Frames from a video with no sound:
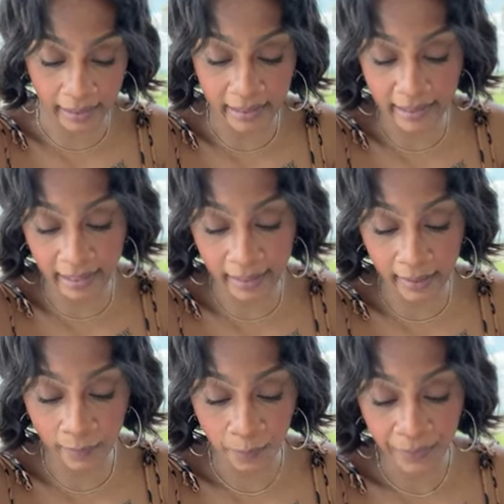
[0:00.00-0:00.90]
And he
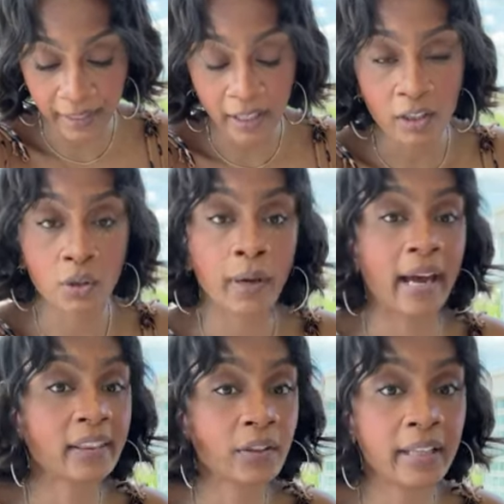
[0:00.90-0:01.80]
said, so
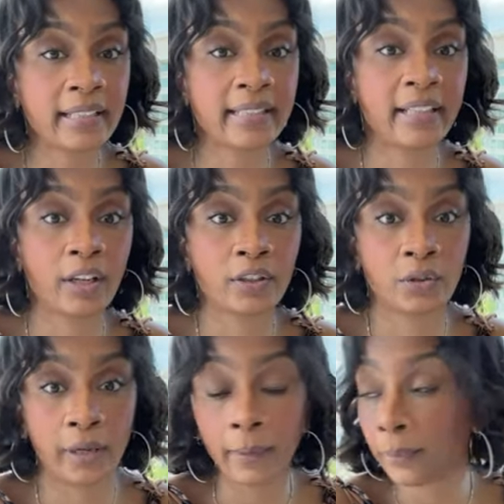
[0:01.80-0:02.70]
after he see her
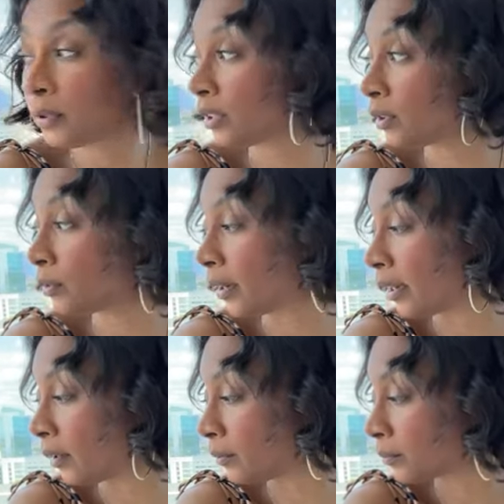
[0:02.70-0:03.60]
trampled under the
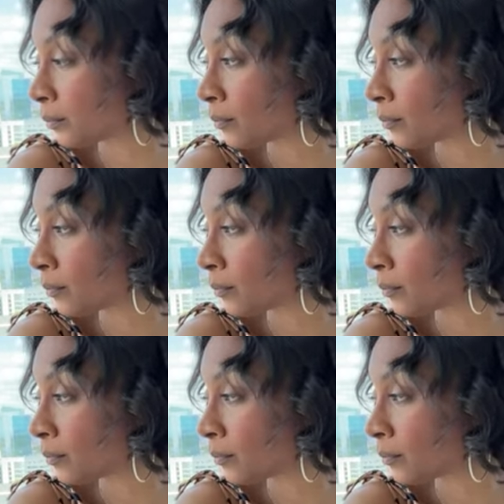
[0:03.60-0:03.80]
ground,